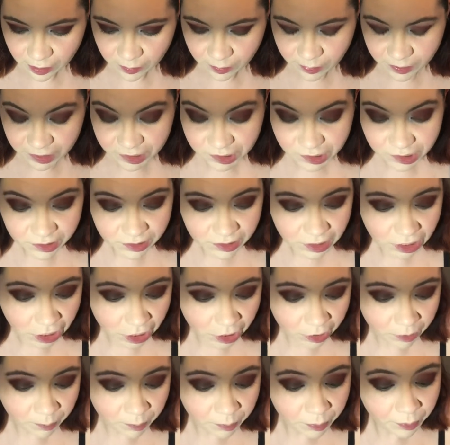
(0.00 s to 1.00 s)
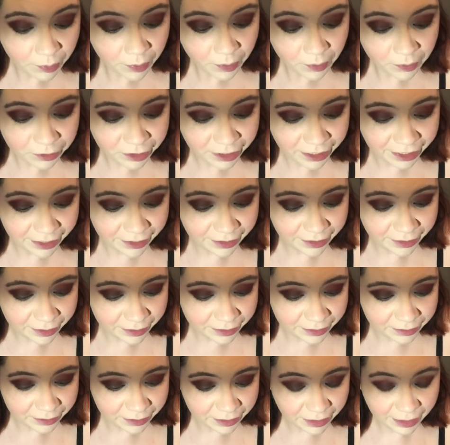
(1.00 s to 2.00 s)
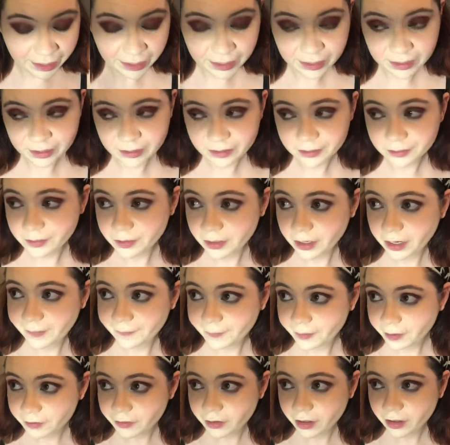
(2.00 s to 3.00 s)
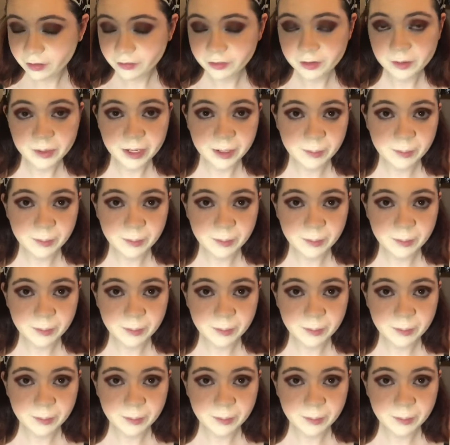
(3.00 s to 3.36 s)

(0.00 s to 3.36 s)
but it's just called Pro Liner, and I love all of them.